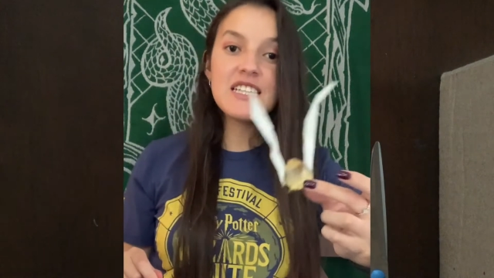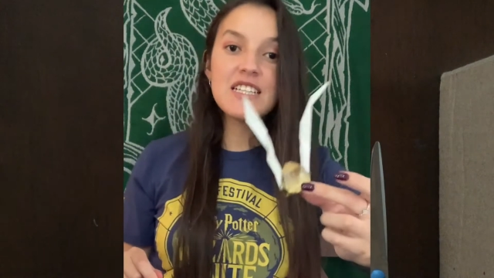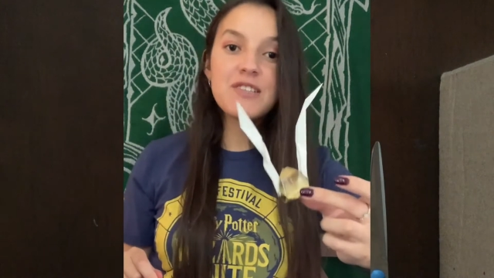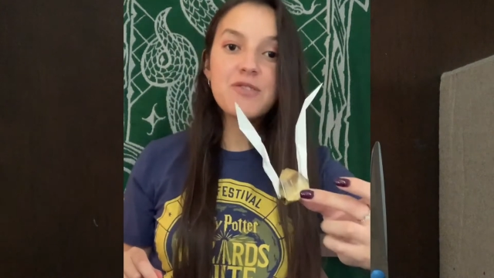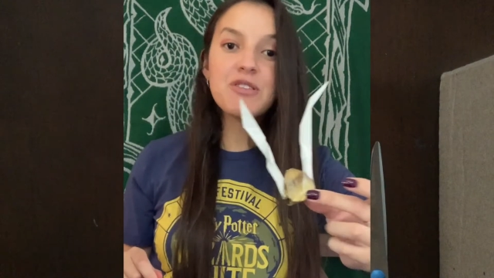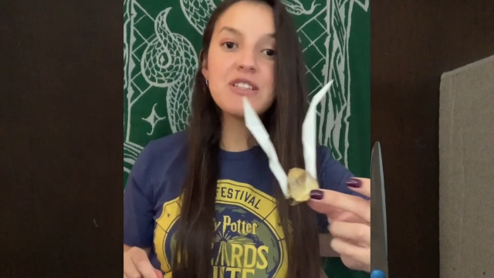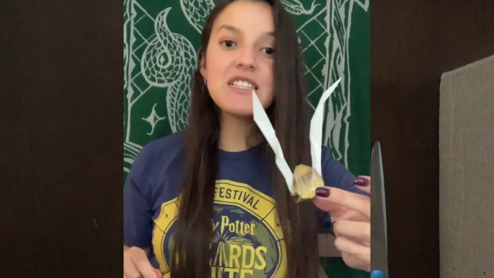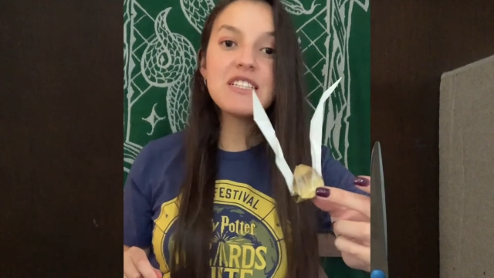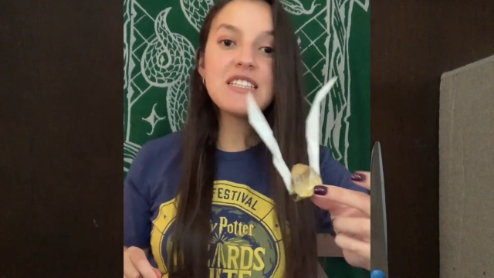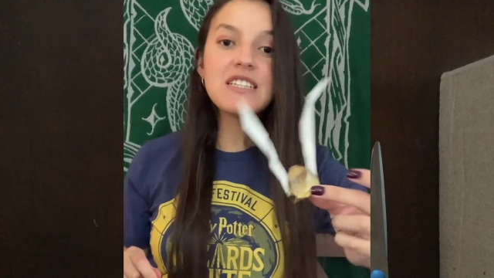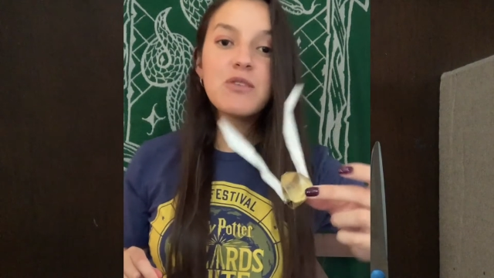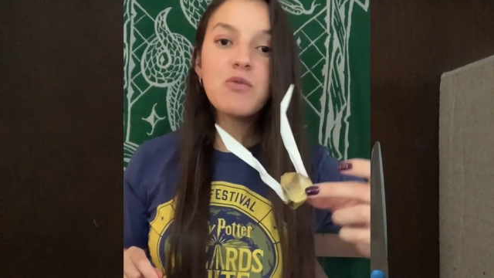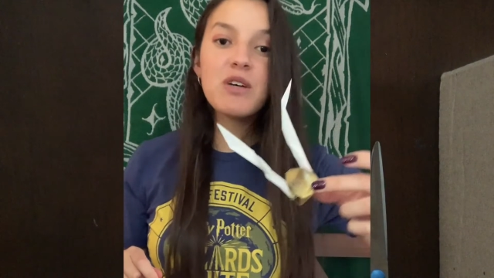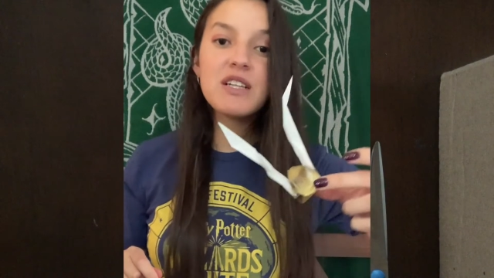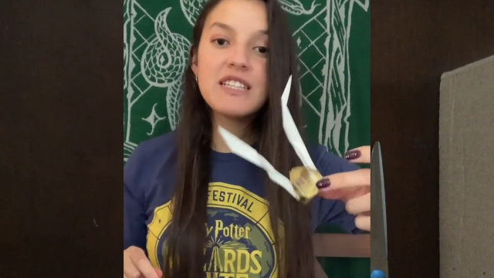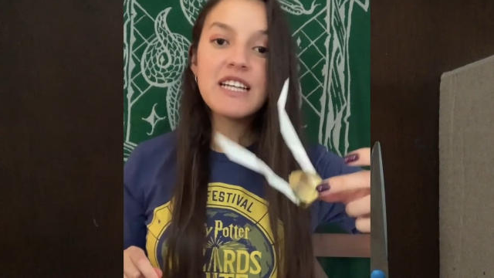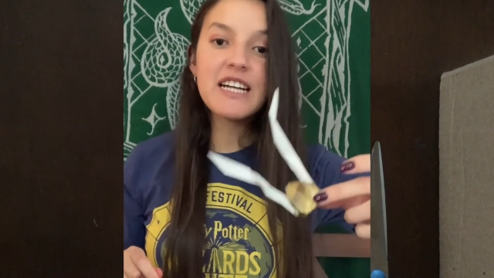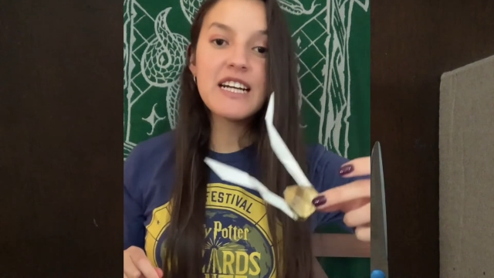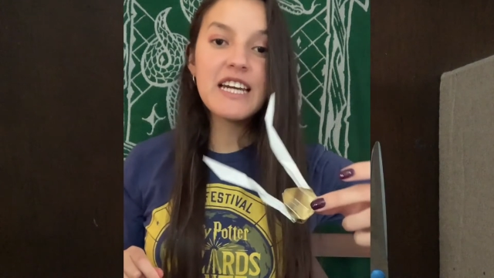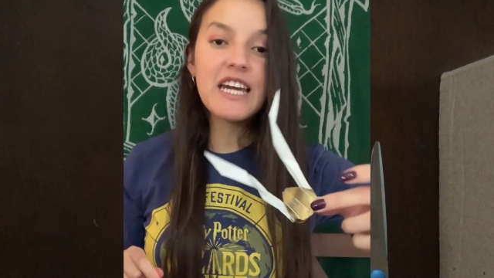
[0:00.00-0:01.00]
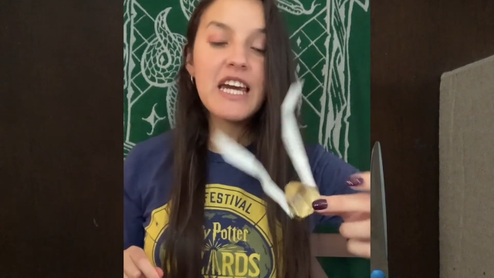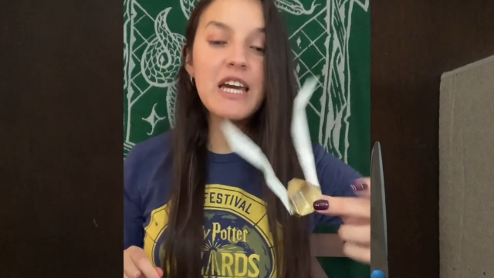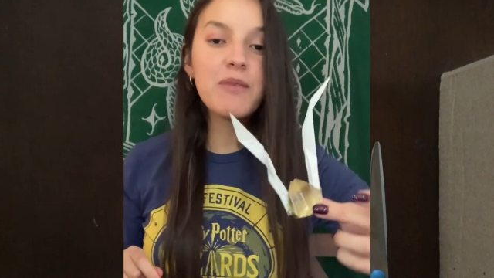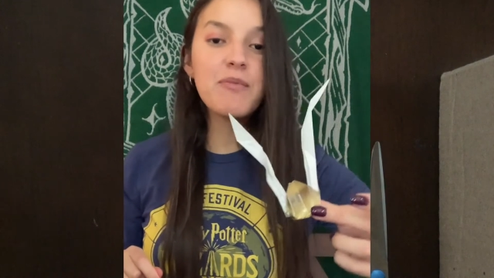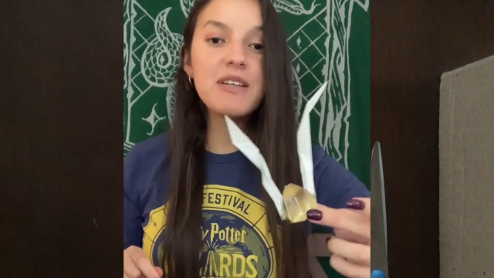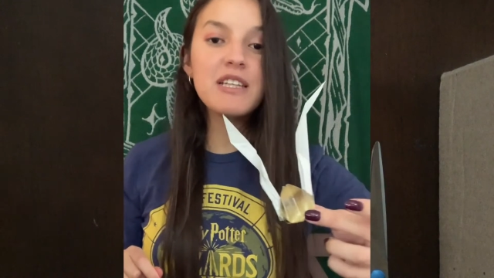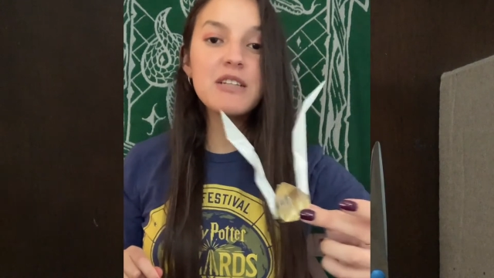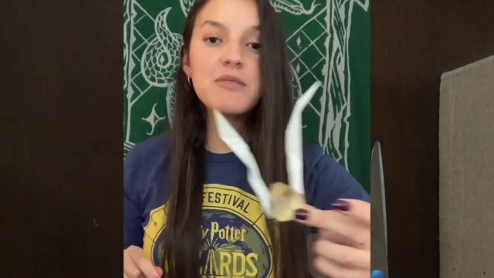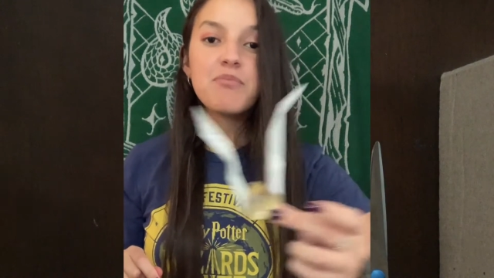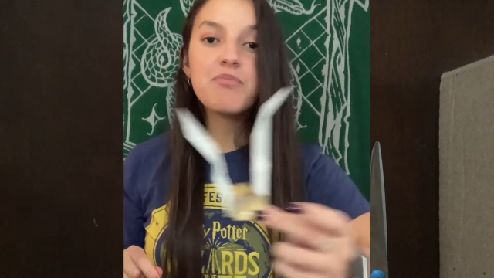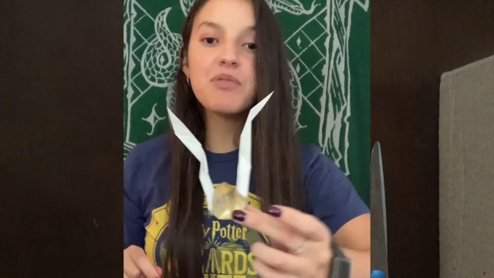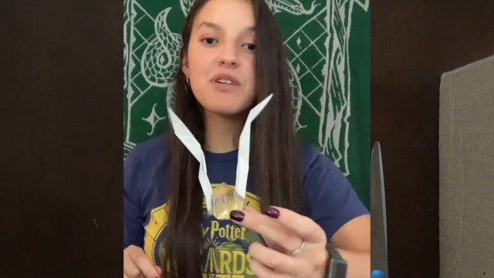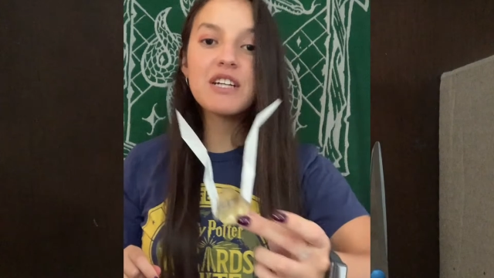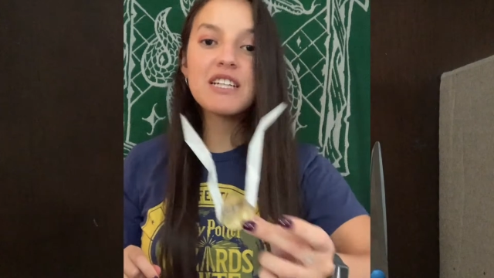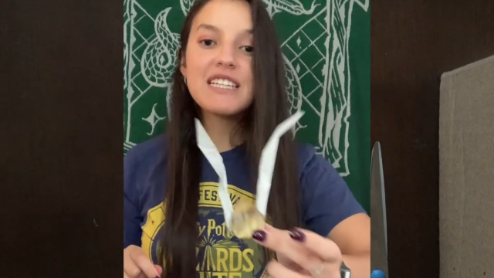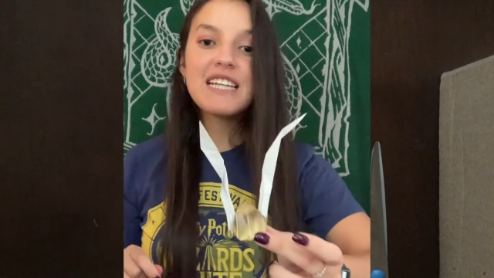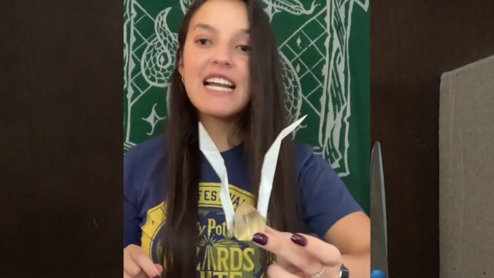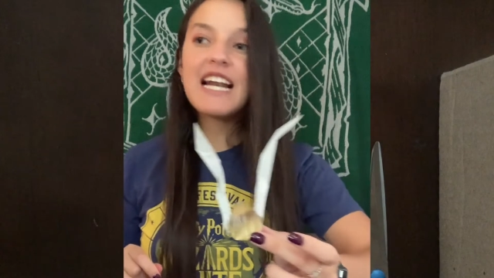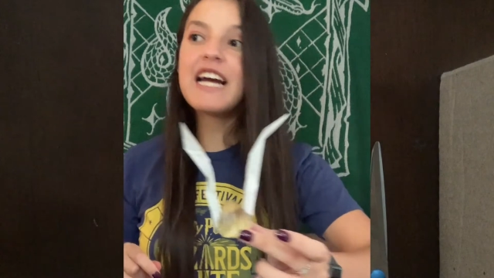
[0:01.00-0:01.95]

This one's the one that came in the book that